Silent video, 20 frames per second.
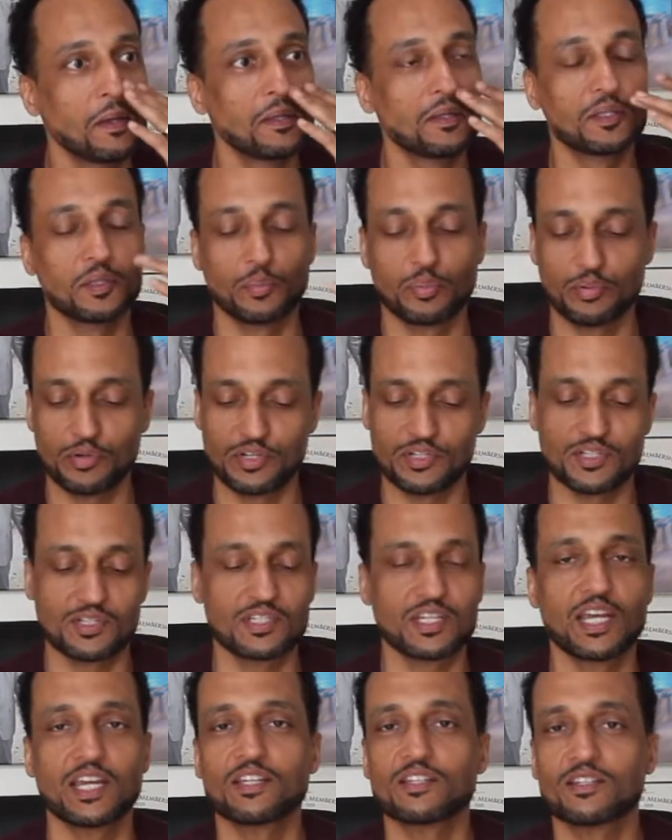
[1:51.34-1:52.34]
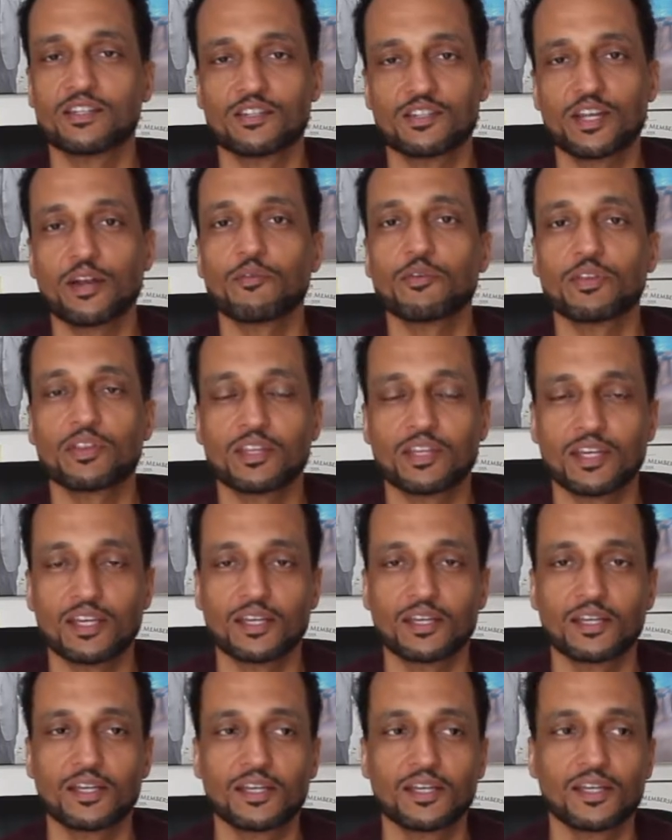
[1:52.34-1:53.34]
The presentation is
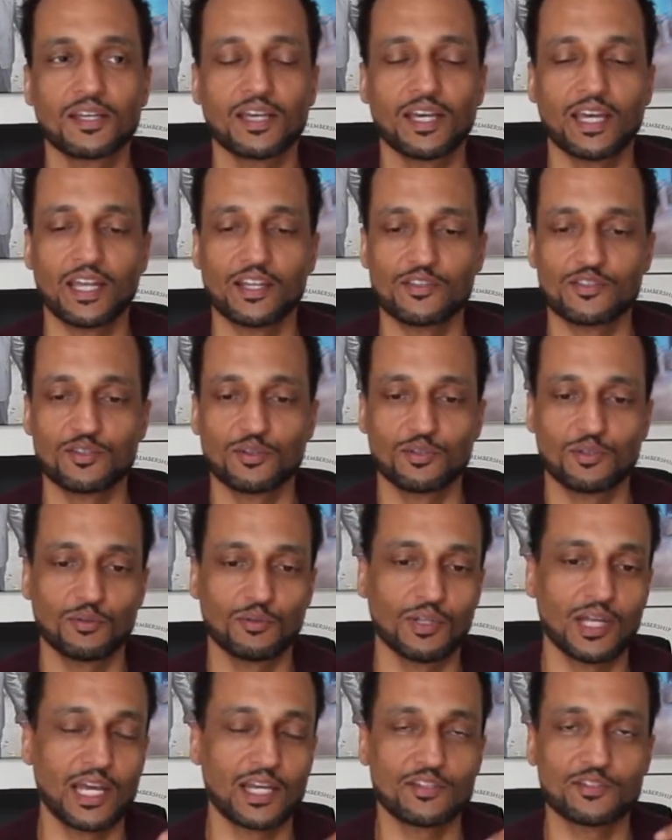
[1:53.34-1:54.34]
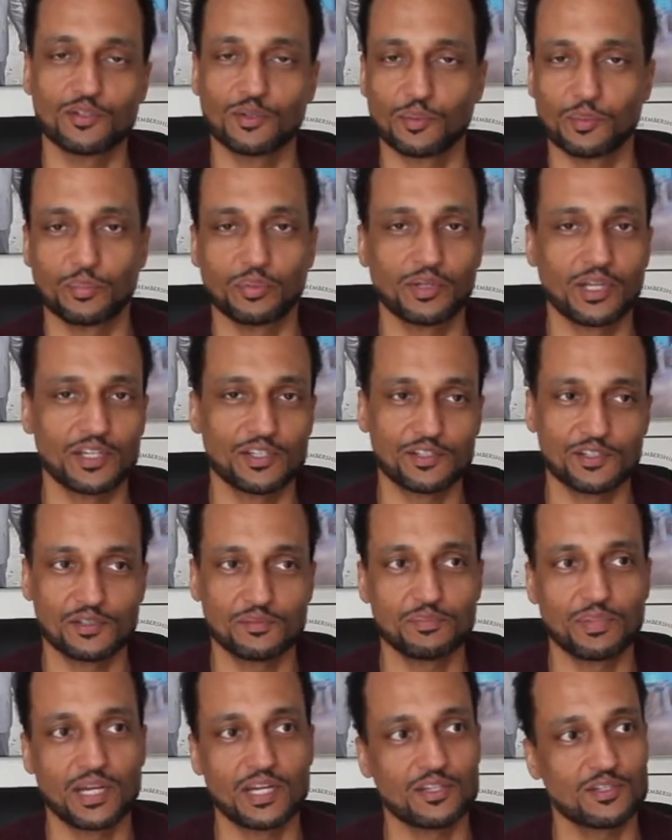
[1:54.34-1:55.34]
everything. And so you like certain places
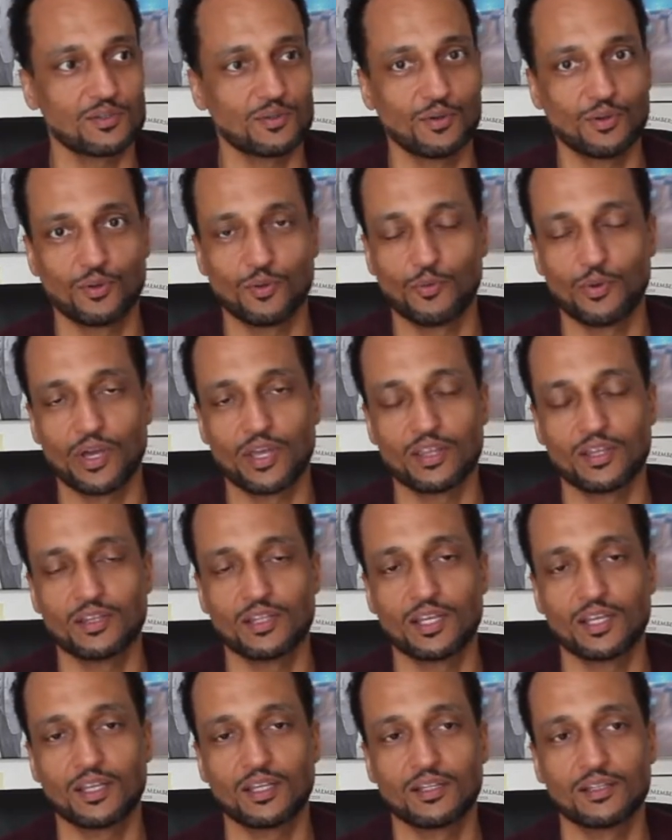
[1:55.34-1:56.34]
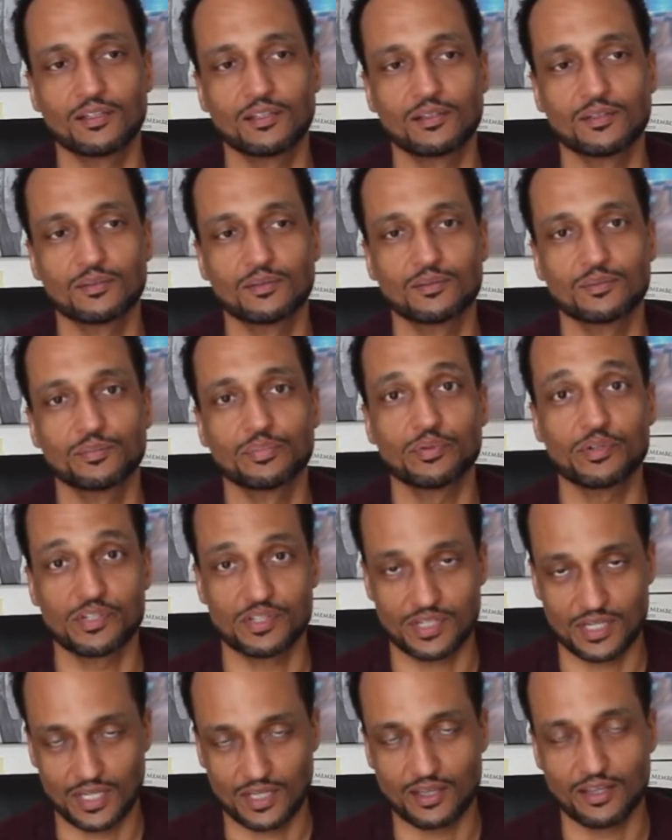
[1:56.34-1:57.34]
based on the way that they
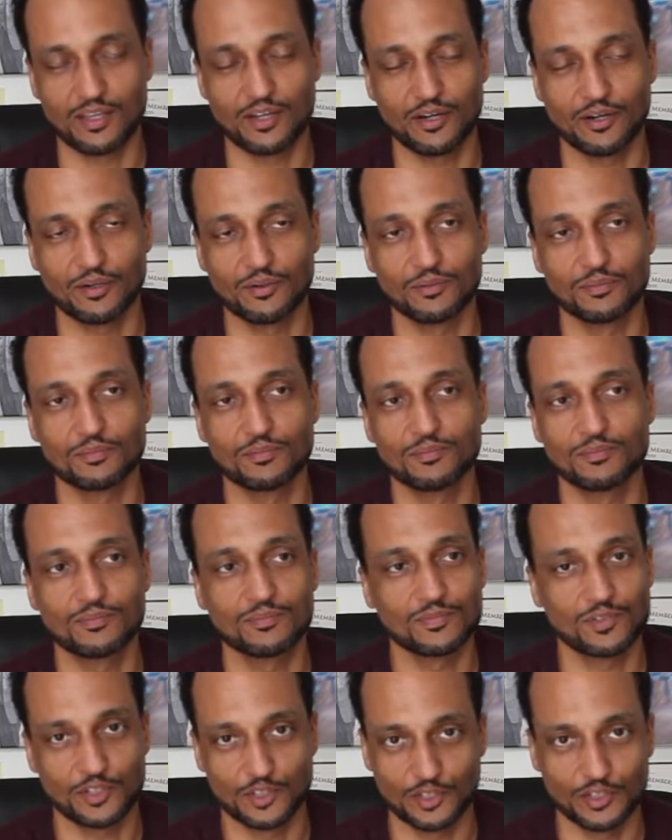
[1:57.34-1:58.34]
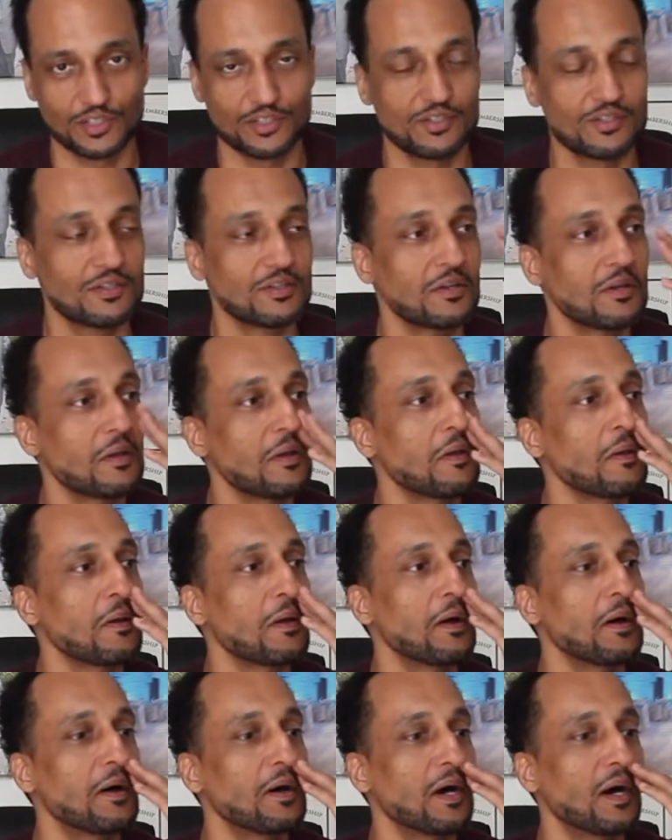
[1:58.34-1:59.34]
present their goods.
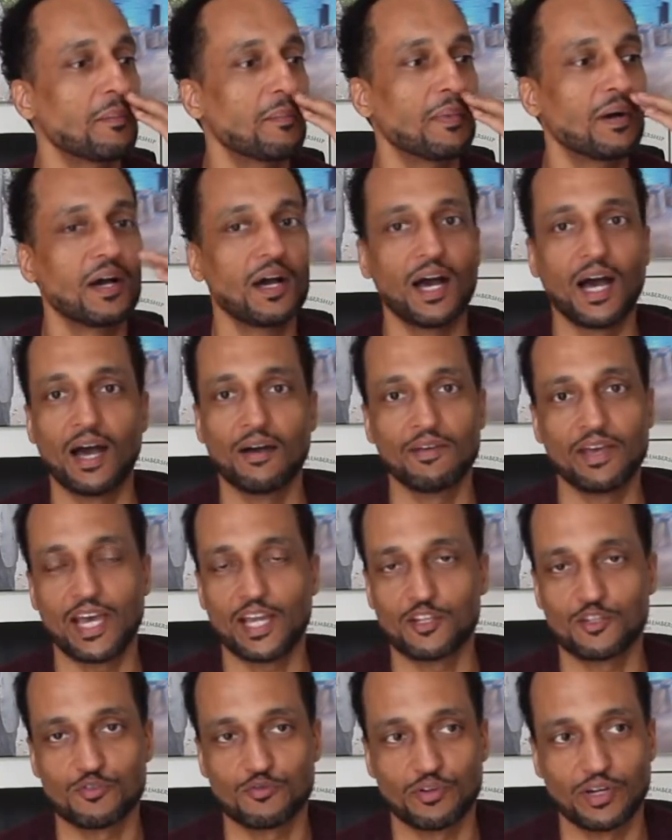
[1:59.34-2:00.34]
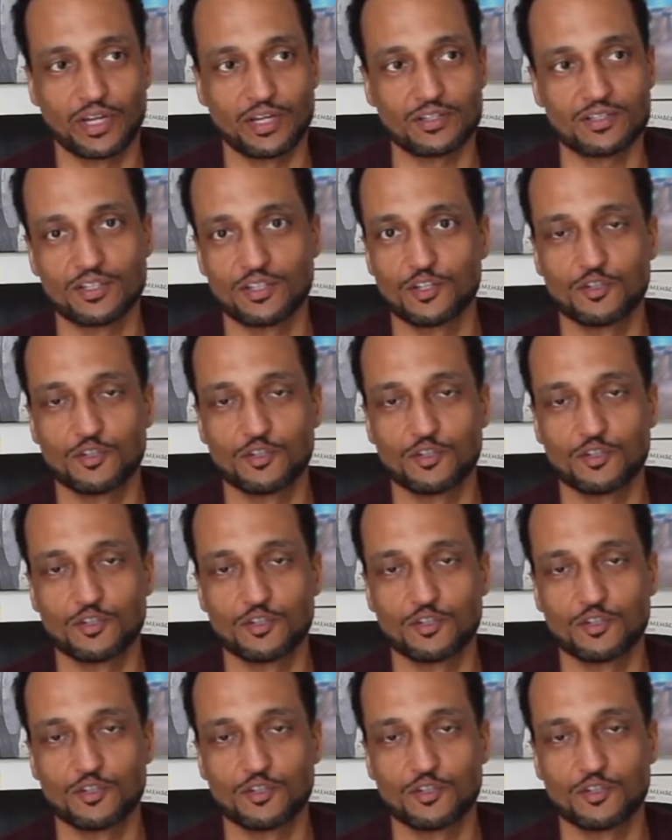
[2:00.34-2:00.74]
I've had drinks.